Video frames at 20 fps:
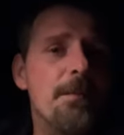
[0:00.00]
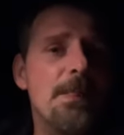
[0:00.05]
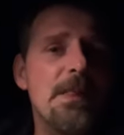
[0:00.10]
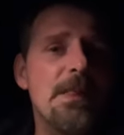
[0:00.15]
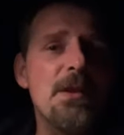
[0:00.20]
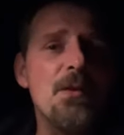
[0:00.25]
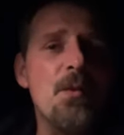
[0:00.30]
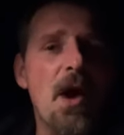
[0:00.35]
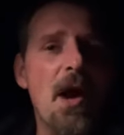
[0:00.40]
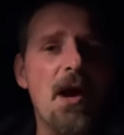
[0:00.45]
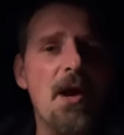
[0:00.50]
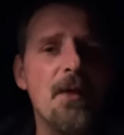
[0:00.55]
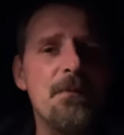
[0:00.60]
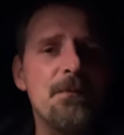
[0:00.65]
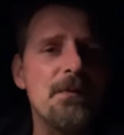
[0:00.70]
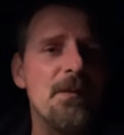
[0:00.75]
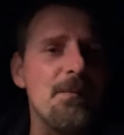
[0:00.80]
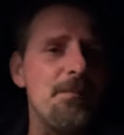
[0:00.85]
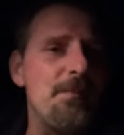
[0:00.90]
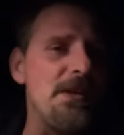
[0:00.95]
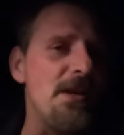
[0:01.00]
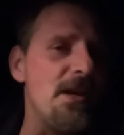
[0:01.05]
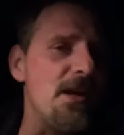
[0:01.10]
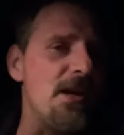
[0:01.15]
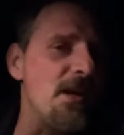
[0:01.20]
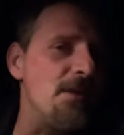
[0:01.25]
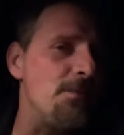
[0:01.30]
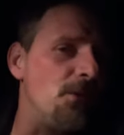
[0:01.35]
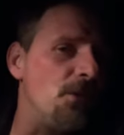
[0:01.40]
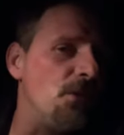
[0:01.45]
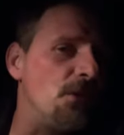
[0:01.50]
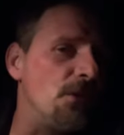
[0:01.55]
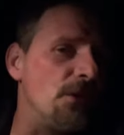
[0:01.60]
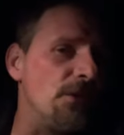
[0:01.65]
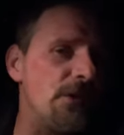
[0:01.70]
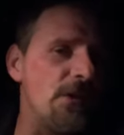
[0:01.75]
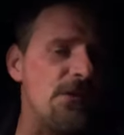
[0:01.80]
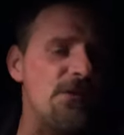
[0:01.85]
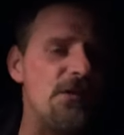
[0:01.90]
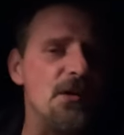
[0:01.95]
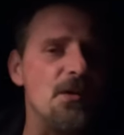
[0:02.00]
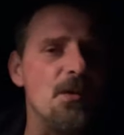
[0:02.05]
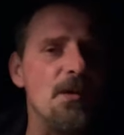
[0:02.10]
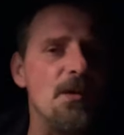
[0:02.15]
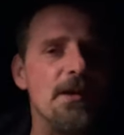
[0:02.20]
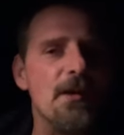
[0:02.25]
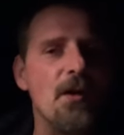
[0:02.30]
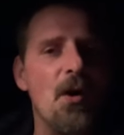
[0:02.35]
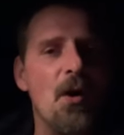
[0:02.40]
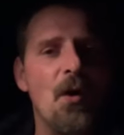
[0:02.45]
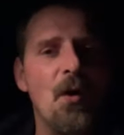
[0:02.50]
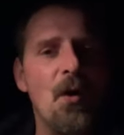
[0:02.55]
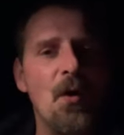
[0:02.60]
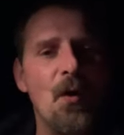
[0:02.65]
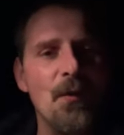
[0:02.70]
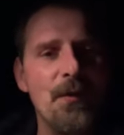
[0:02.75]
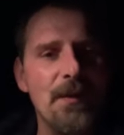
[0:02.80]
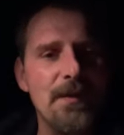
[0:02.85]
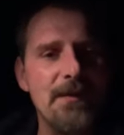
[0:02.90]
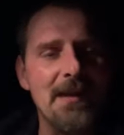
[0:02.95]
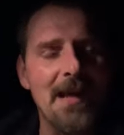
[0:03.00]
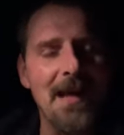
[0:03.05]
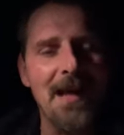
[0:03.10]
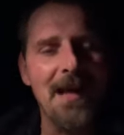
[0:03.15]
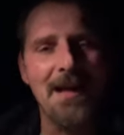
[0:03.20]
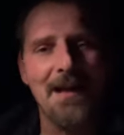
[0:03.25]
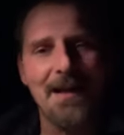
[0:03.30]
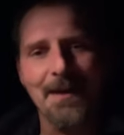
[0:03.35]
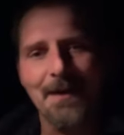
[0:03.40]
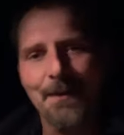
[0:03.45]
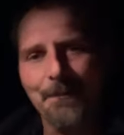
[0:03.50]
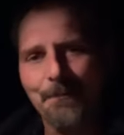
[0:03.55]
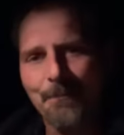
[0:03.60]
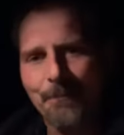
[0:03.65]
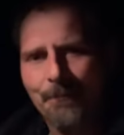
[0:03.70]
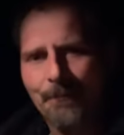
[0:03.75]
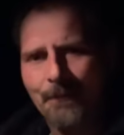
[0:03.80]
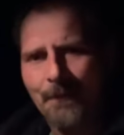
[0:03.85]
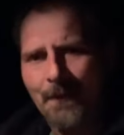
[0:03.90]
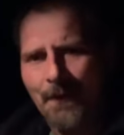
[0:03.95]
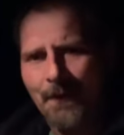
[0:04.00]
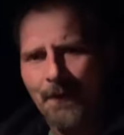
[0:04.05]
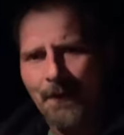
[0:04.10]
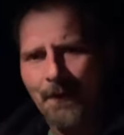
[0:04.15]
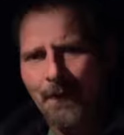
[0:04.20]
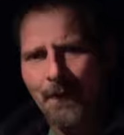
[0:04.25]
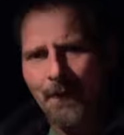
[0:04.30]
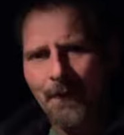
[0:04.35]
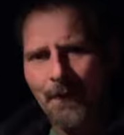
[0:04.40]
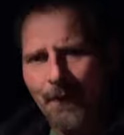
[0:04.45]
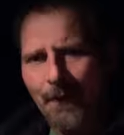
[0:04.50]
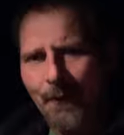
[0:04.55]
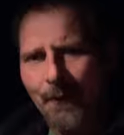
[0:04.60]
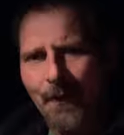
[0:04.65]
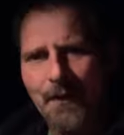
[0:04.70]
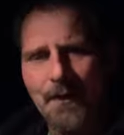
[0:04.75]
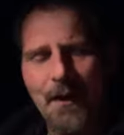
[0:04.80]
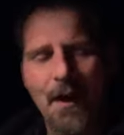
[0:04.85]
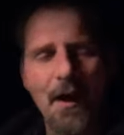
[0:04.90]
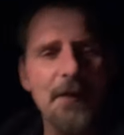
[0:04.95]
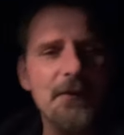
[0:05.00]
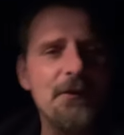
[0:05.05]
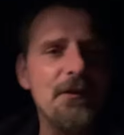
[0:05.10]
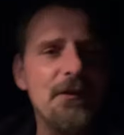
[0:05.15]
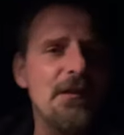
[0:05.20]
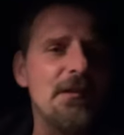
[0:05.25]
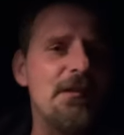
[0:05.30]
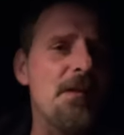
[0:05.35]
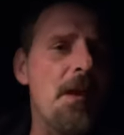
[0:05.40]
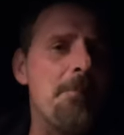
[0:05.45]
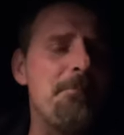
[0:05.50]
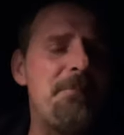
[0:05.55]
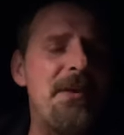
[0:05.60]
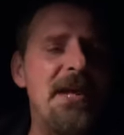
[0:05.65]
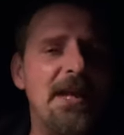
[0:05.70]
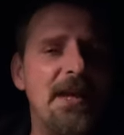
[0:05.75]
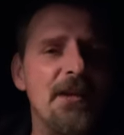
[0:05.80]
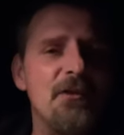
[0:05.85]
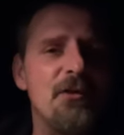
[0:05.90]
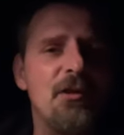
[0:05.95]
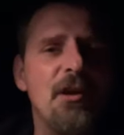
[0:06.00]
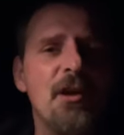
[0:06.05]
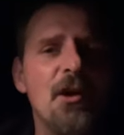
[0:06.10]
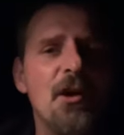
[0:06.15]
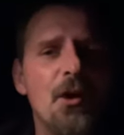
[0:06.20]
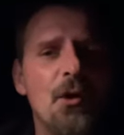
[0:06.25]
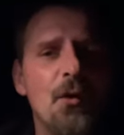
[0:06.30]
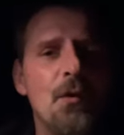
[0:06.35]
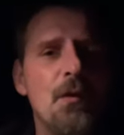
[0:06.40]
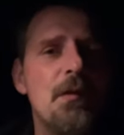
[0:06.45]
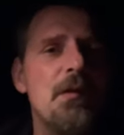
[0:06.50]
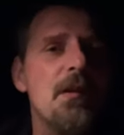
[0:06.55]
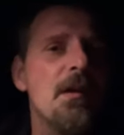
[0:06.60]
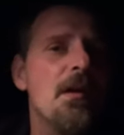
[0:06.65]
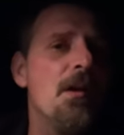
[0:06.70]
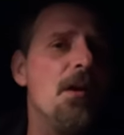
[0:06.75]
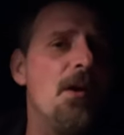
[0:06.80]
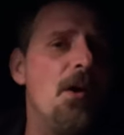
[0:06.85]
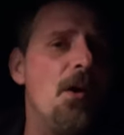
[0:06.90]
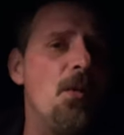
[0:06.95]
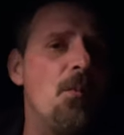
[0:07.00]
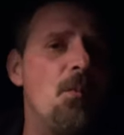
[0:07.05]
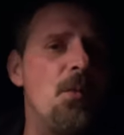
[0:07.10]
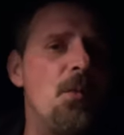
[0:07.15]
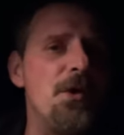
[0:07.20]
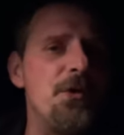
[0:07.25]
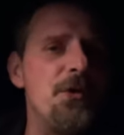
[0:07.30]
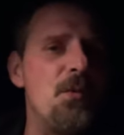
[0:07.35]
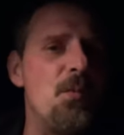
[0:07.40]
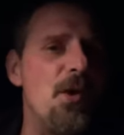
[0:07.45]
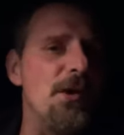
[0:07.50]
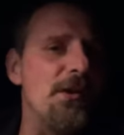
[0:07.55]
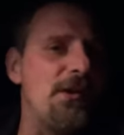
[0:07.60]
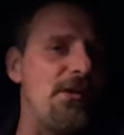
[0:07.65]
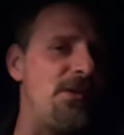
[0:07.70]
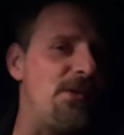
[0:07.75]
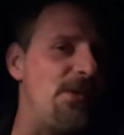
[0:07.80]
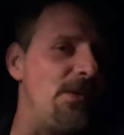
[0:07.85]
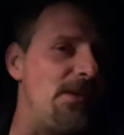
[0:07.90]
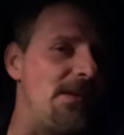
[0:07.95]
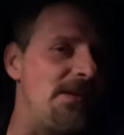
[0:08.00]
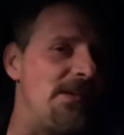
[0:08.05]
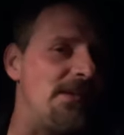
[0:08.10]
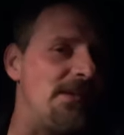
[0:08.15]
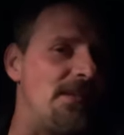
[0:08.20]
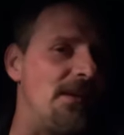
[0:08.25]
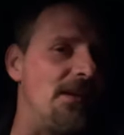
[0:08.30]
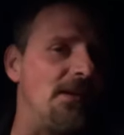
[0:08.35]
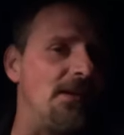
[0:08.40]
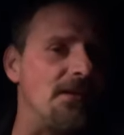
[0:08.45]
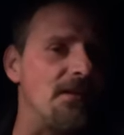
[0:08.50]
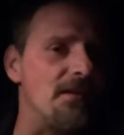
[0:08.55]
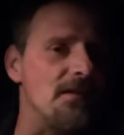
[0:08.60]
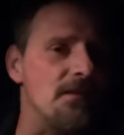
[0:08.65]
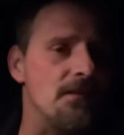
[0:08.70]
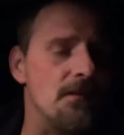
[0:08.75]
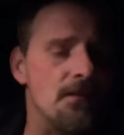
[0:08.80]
You have to be able to do it all the time. You cannot just pick and choose when you want to do these things.